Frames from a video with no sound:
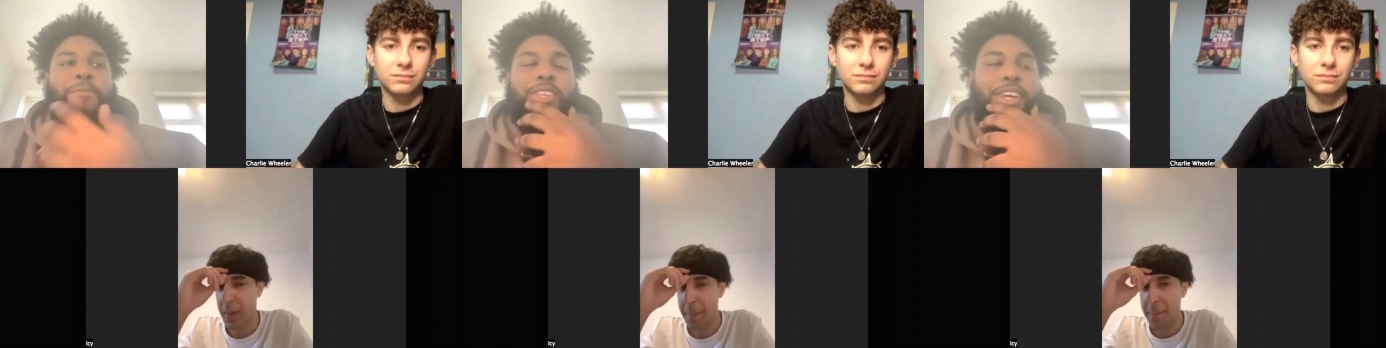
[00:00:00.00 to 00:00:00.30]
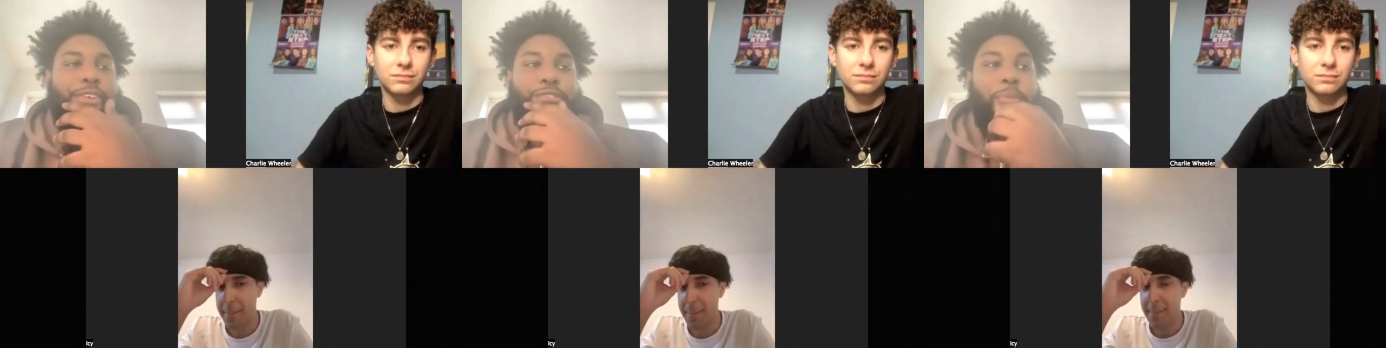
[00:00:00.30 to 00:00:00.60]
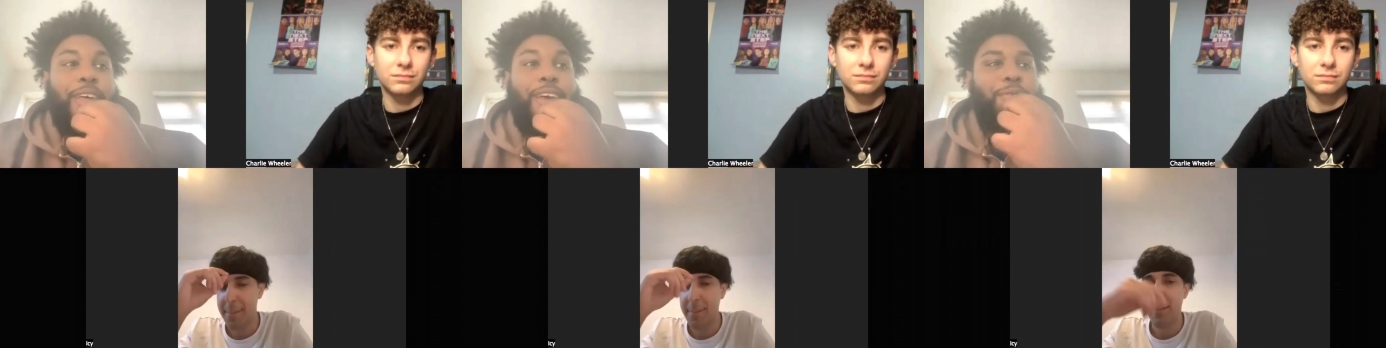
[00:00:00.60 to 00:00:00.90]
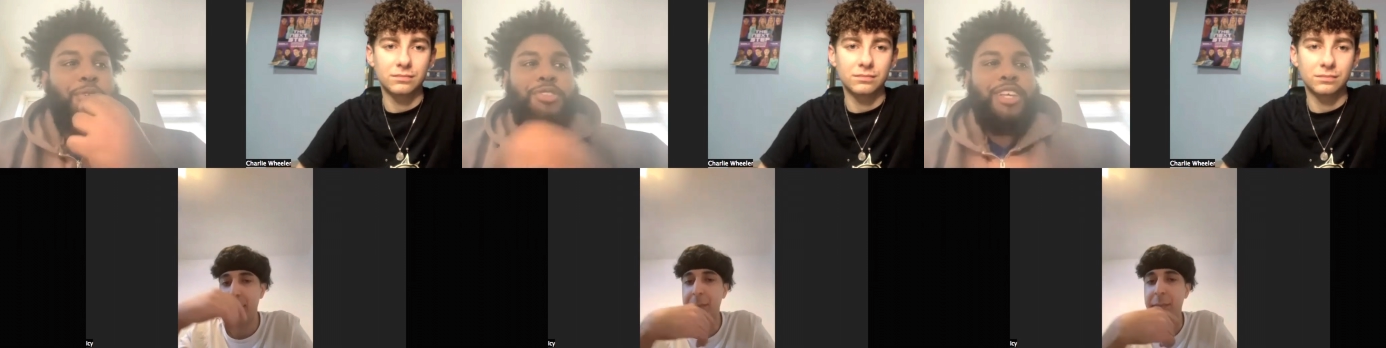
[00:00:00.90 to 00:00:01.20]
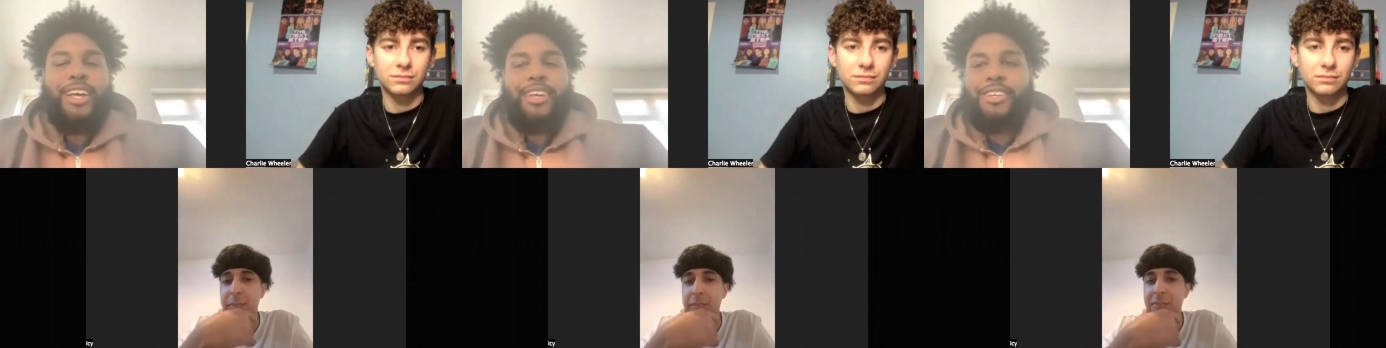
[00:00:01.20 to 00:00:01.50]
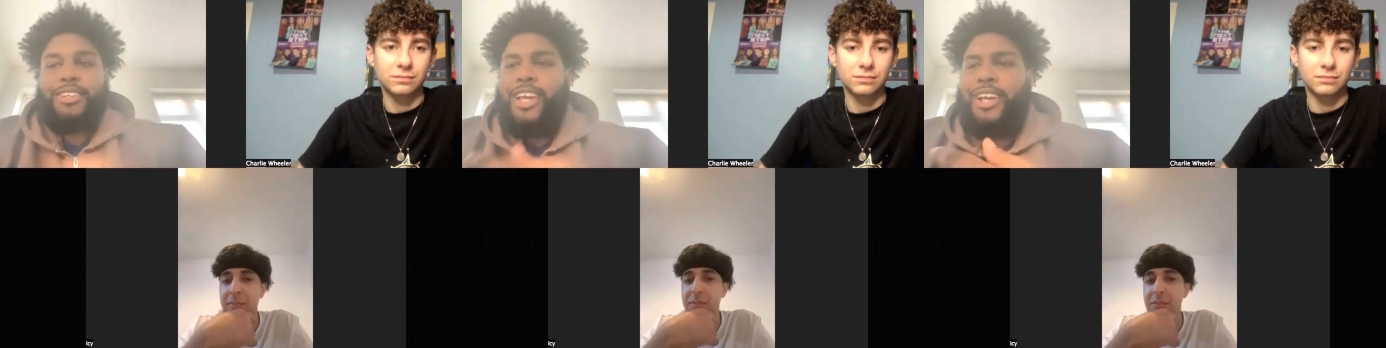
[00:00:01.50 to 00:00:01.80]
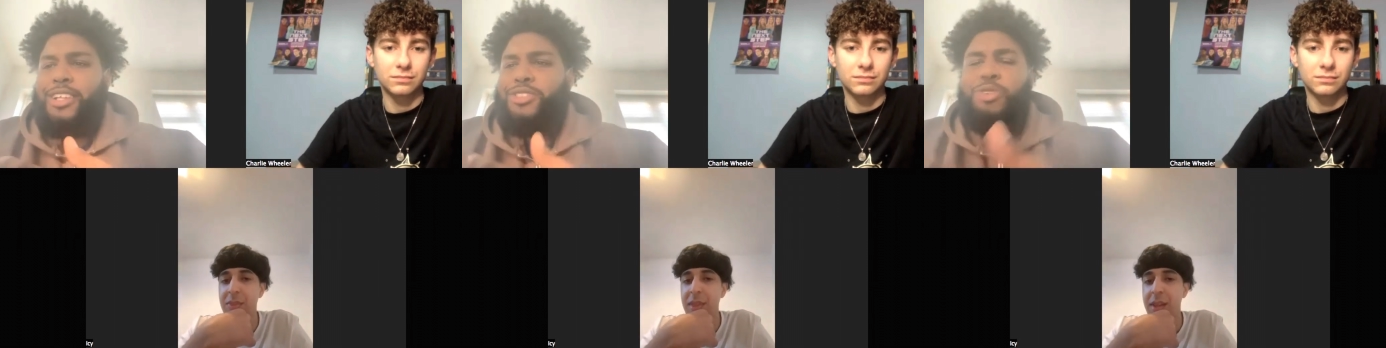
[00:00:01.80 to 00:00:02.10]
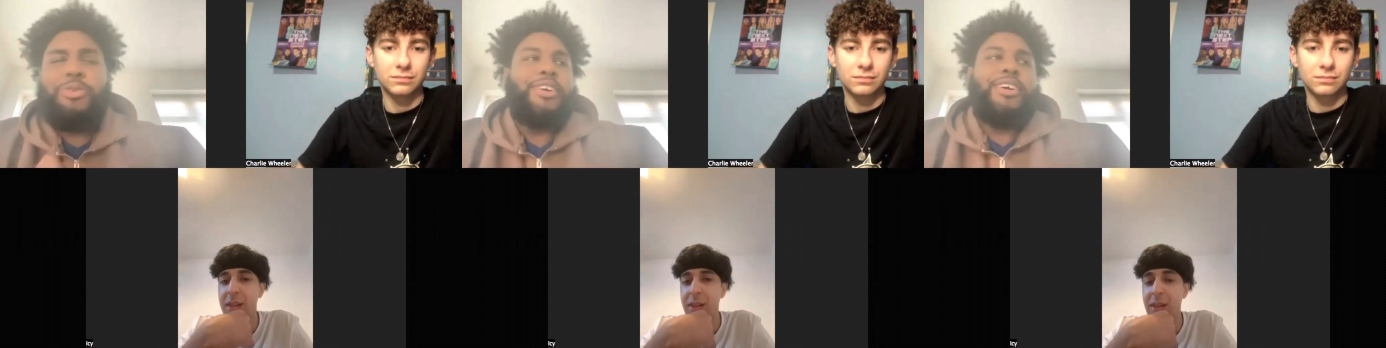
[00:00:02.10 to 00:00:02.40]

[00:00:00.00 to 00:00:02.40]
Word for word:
Speaker 1: And then from there it was like, yeah, let's do it.